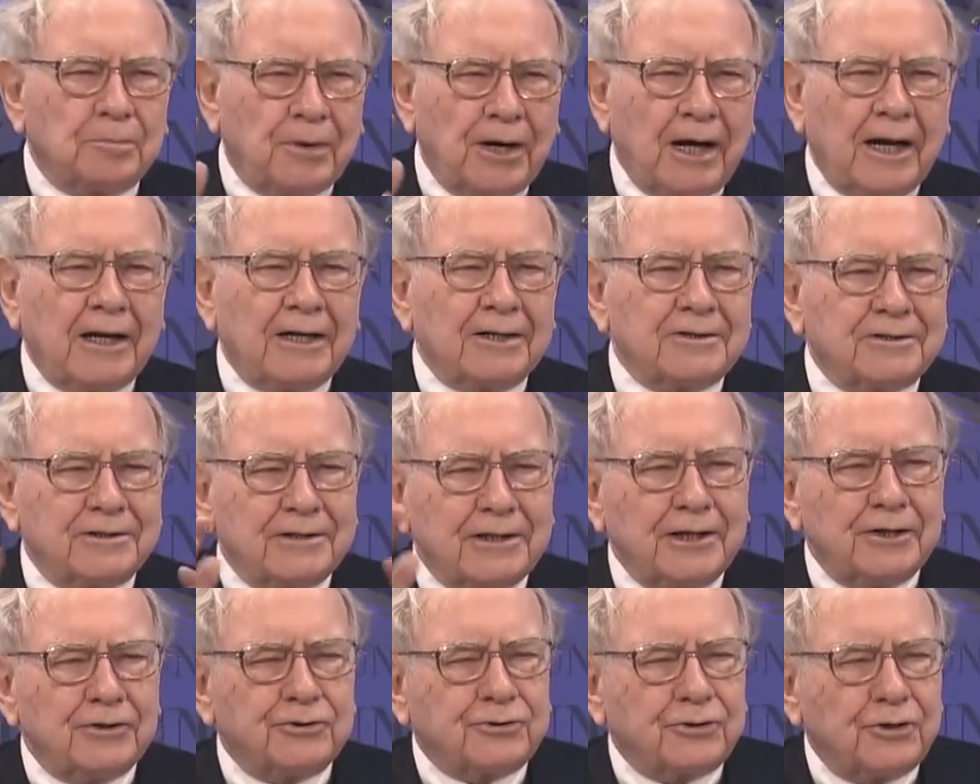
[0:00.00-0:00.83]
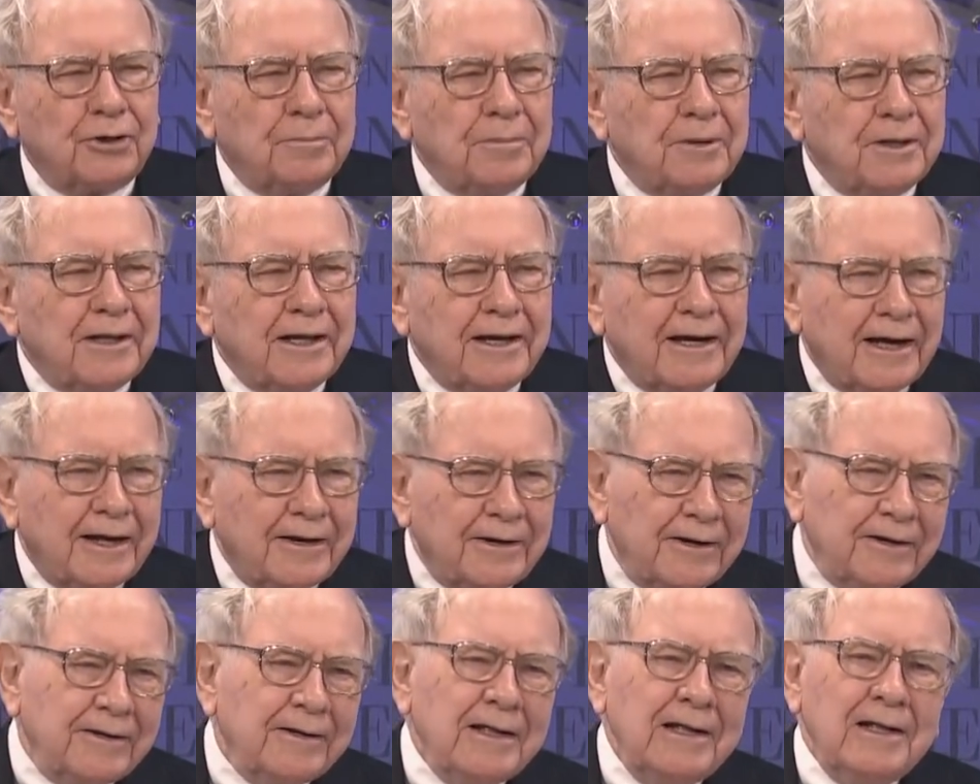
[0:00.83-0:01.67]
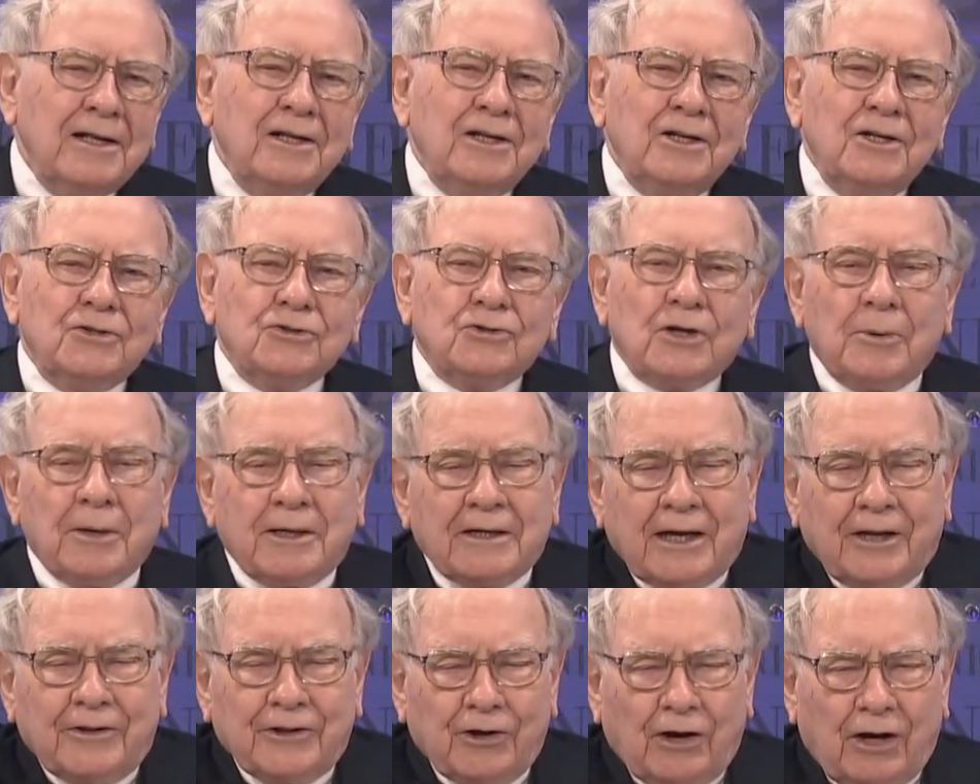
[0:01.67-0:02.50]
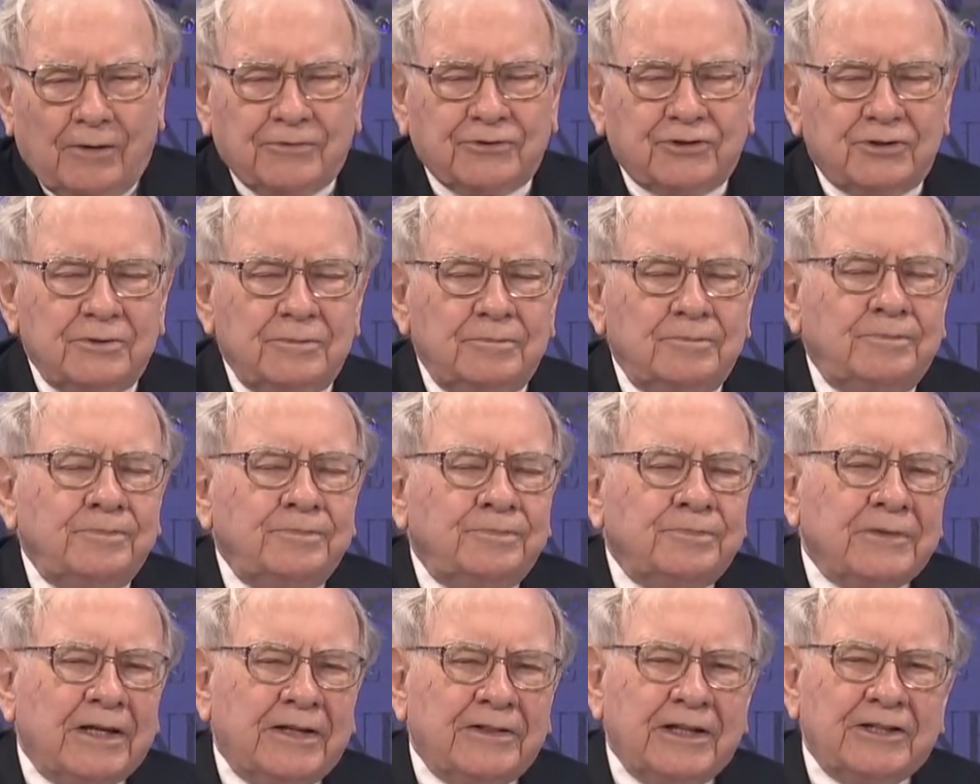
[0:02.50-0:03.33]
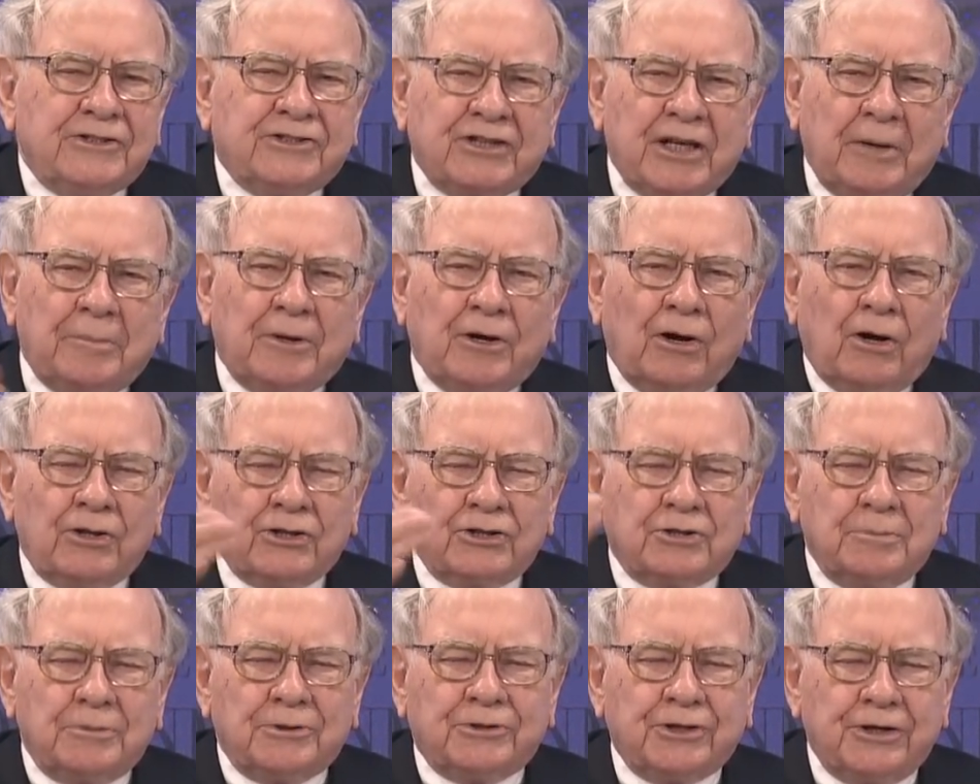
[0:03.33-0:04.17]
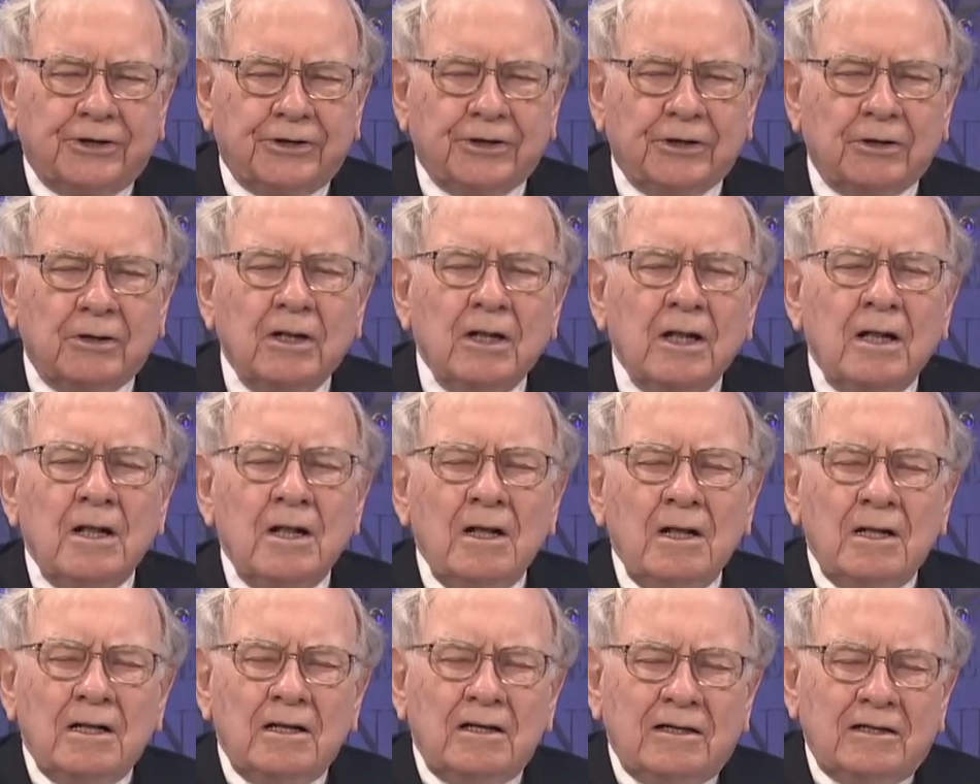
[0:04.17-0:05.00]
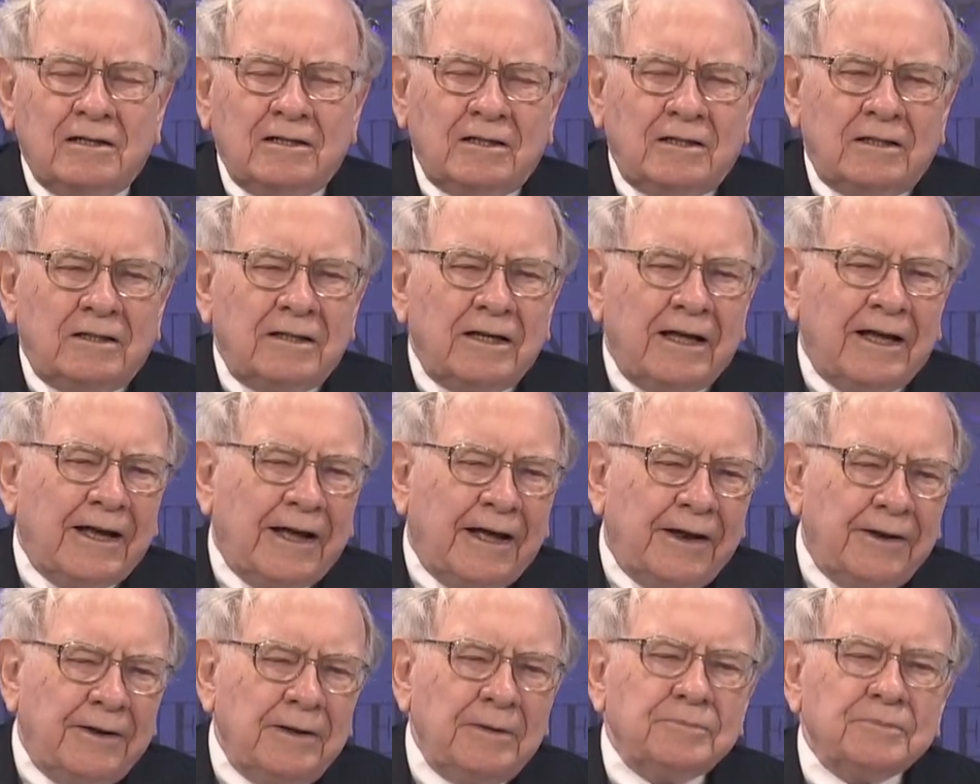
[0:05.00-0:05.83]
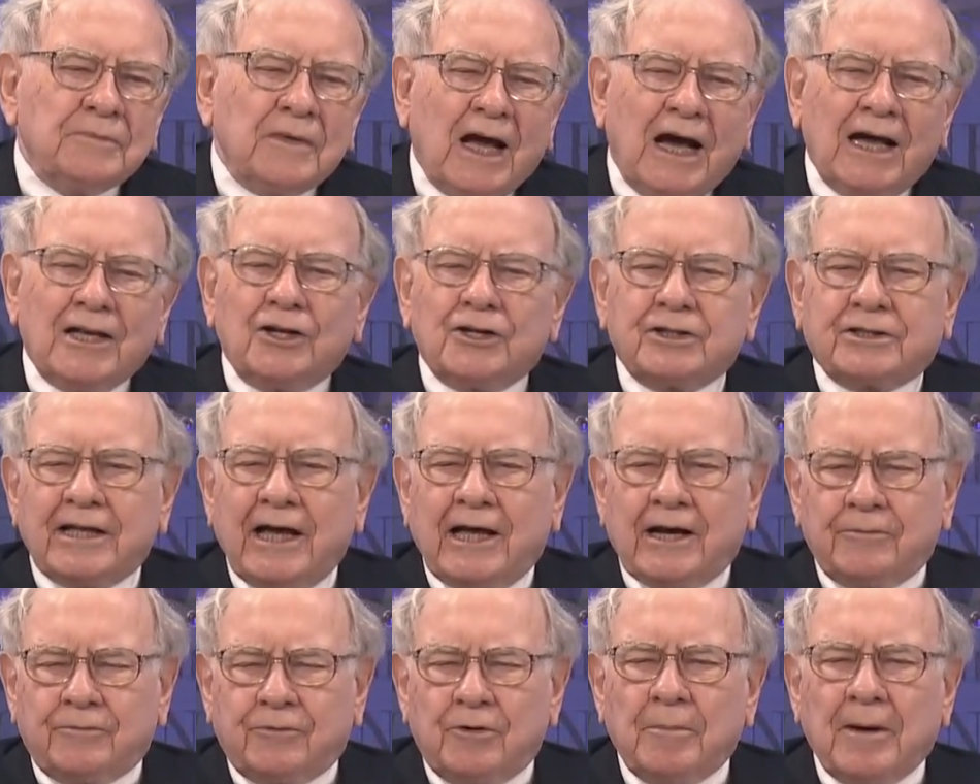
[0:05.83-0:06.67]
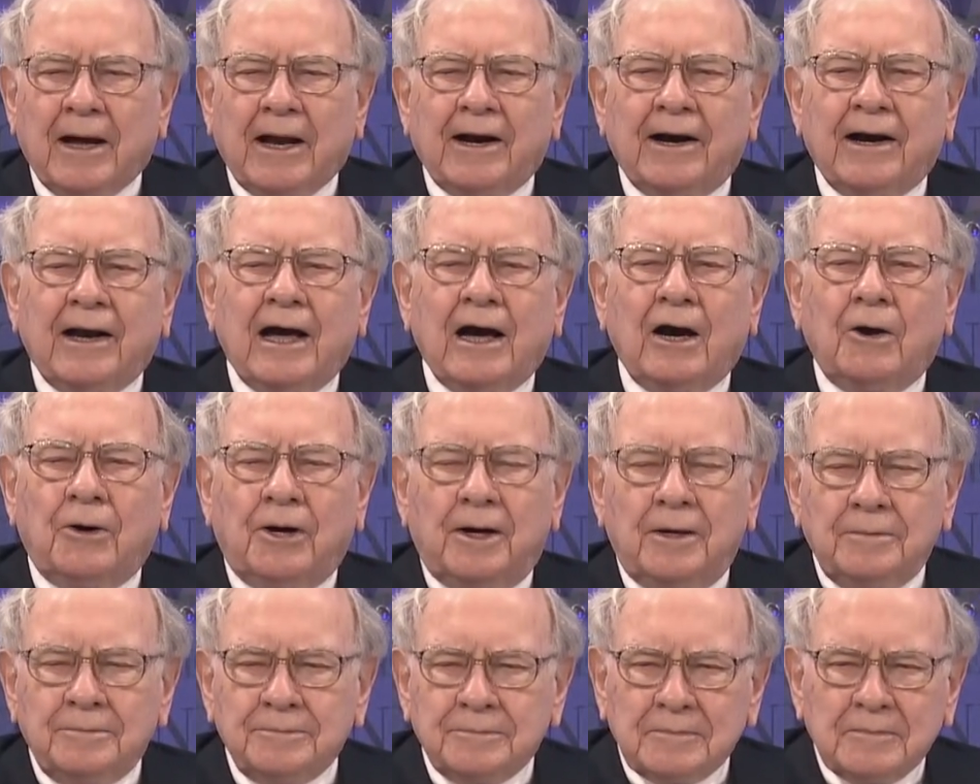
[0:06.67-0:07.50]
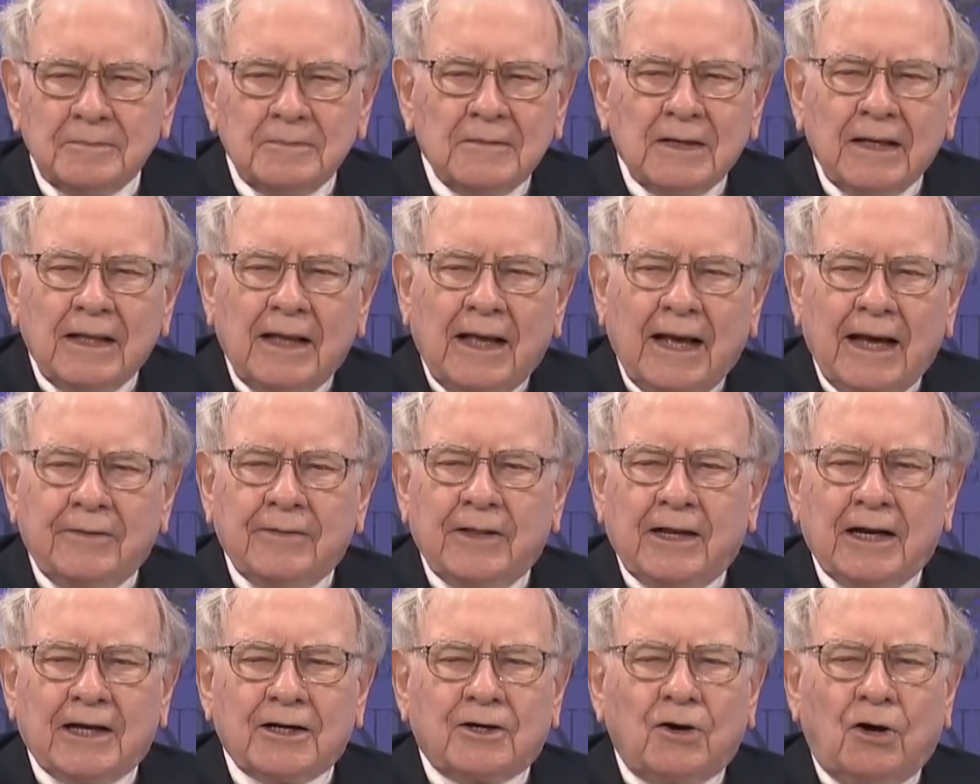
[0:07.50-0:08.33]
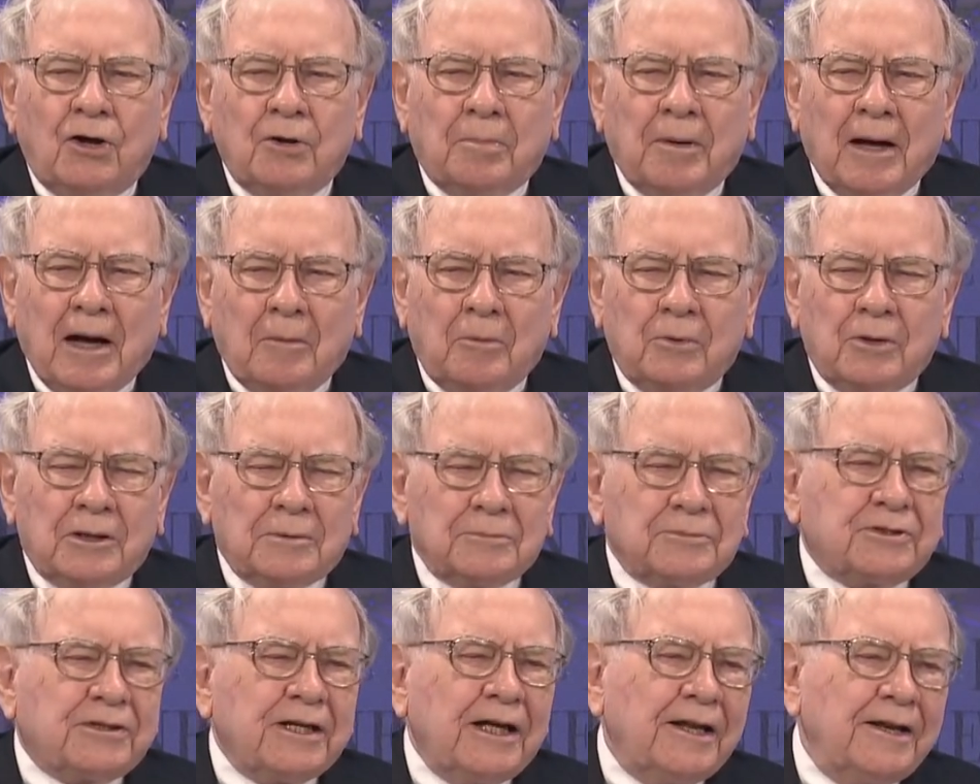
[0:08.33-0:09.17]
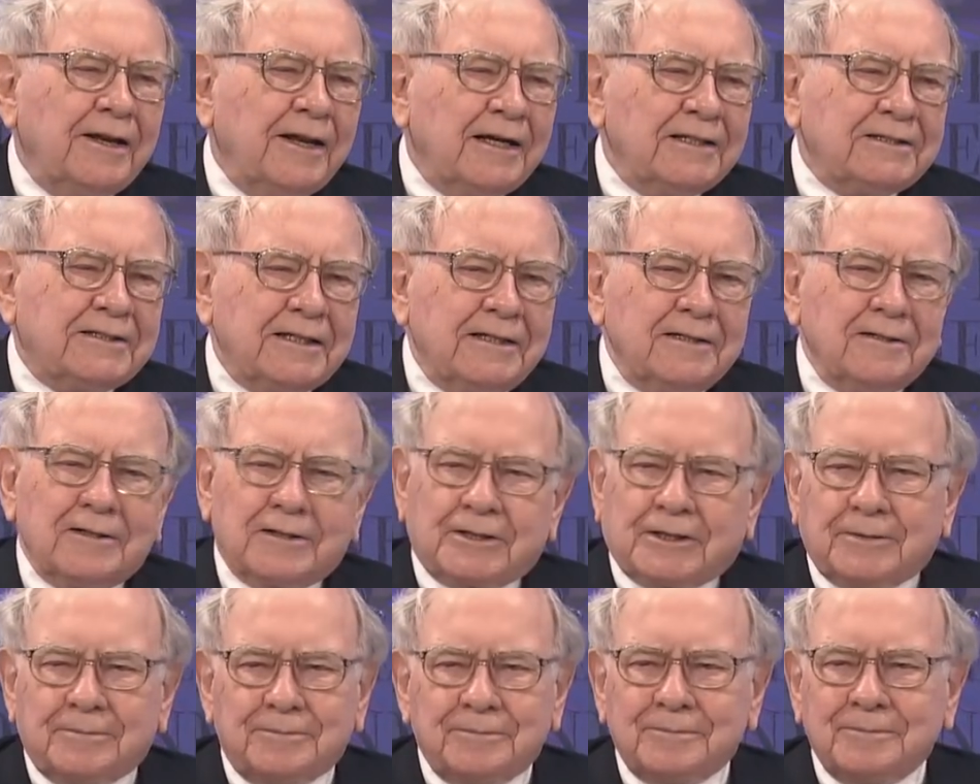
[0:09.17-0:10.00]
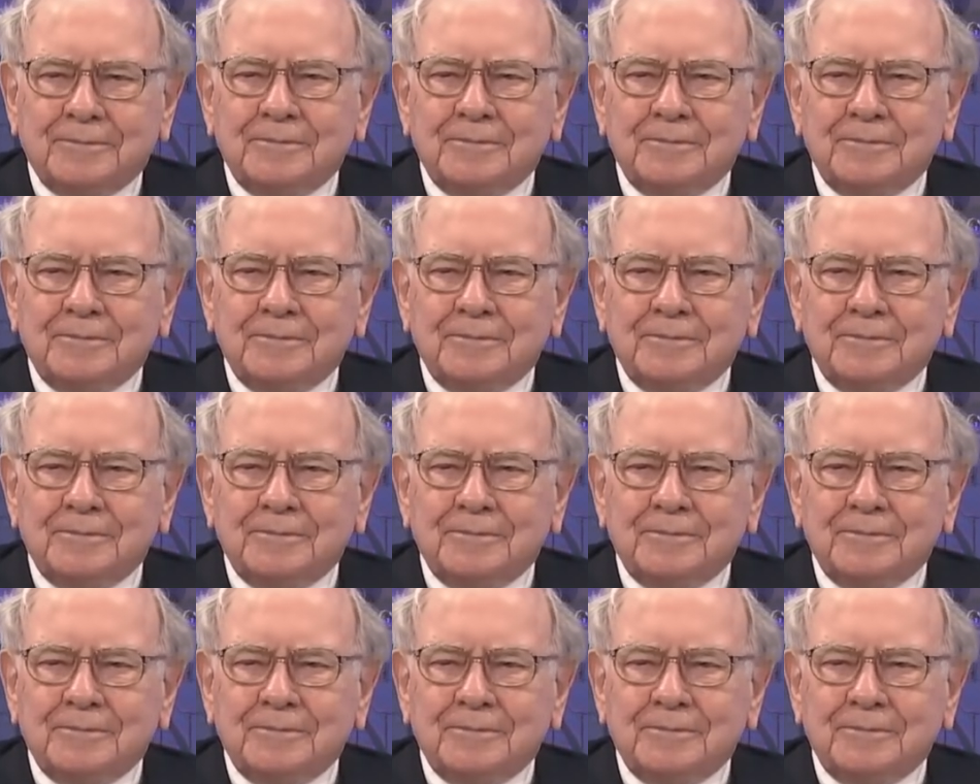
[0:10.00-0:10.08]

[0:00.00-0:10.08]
Products, and they assured me they hadn't. So I went down to the office, and they sent me all this material. And I looked at it for about an hour, and then I called Bob Olmstead, and I said, look, it,